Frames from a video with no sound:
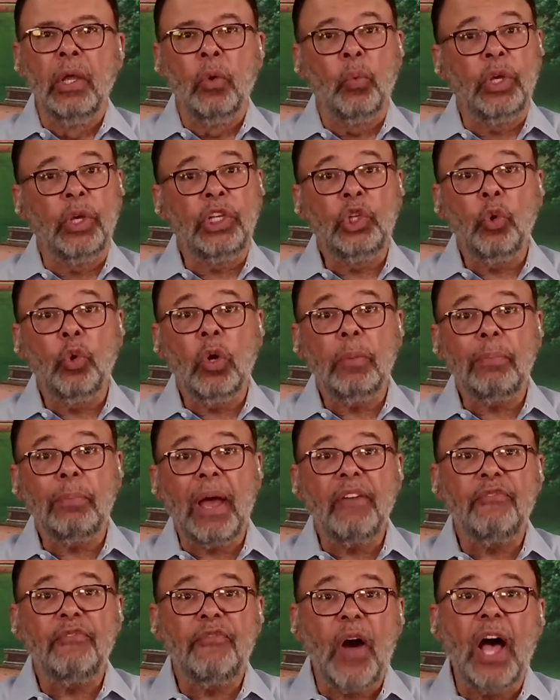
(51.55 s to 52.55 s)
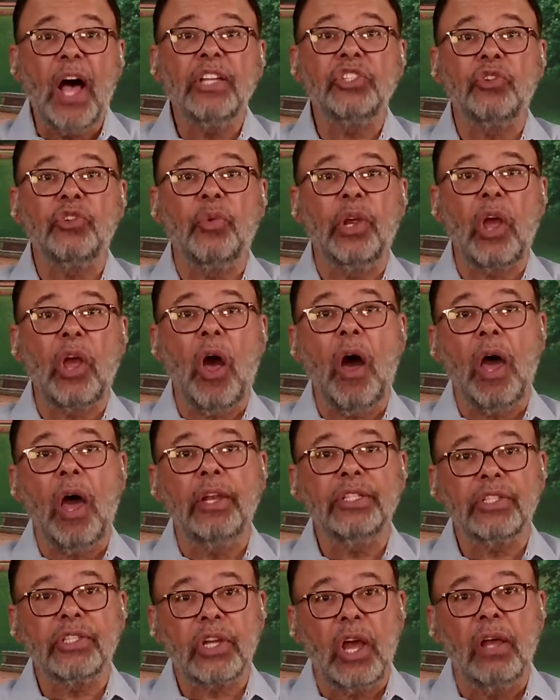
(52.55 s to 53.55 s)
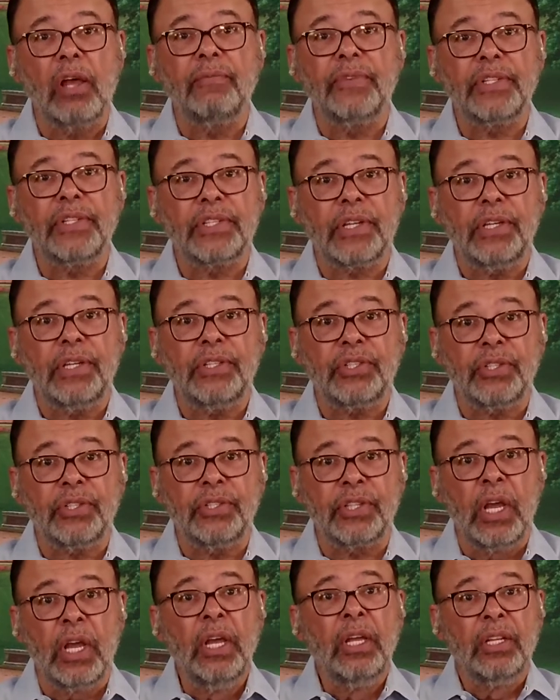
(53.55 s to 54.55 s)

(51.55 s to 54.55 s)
We do it by fostering honest conversations,